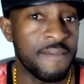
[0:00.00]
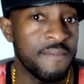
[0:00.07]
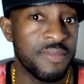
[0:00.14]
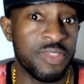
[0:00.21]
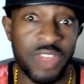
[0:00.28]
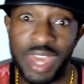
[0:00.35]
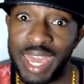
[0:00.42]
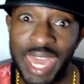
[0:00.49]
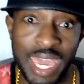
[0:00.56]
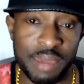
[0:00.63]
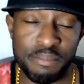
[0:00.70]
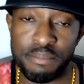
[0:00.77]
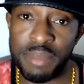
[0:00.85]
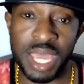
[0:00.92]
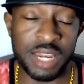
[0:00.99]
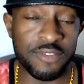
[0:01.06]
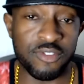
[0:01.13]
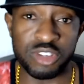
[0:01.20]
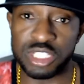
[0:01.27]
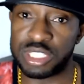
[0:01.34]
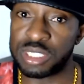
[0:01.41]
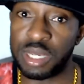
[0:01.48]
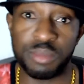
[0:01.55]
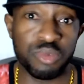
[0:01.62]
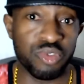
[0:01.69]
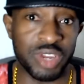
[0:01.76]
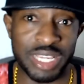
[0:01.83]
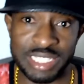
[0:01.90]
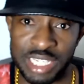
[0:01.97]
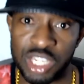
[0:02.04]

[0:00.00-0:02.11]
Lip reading: They hate men for some reason.